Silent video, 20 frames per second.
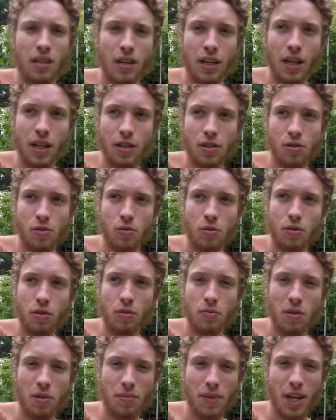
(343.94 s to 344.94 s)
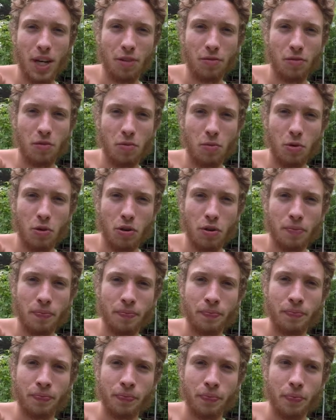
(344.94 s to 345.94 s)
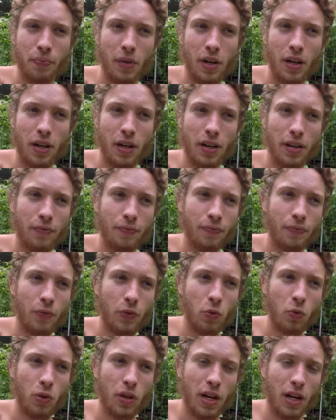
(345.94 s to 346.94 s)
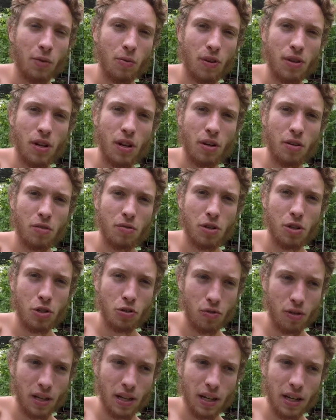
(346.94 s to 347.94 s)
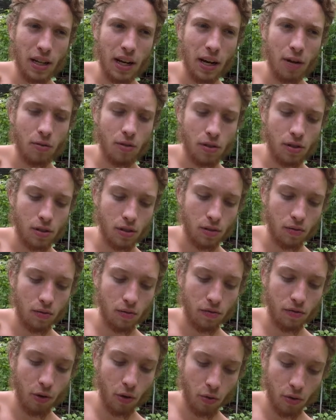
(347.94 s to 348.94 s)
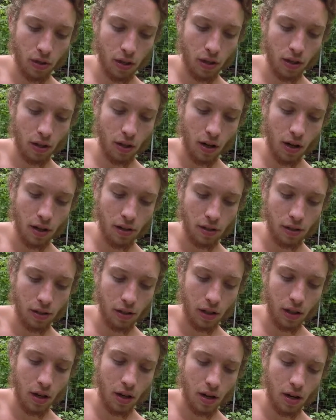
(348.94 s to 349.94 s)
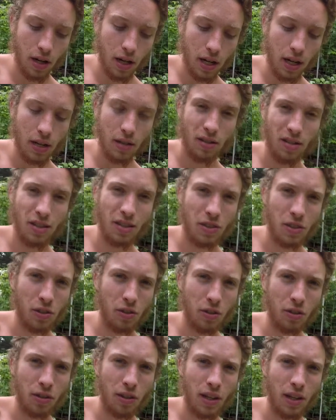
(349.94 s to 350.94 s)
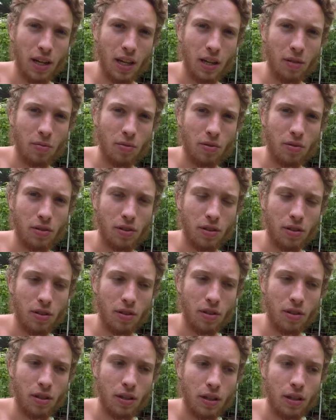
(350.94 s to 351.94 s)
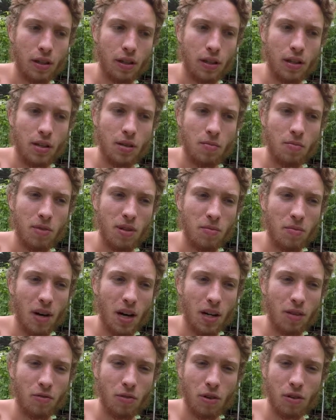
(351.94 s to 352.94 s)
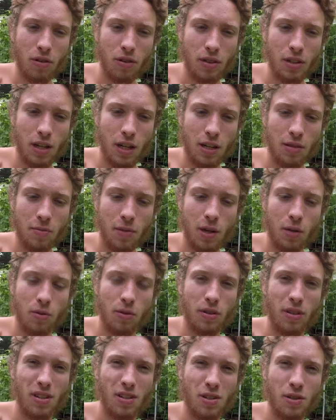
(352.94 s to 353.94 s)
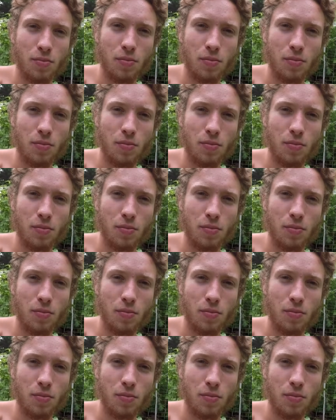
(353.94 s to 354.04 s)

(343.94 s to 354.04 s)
I should really be mindful more. But when I went on a retreat and I was focusing constantly on it and still unable to be mindful all the time, that really just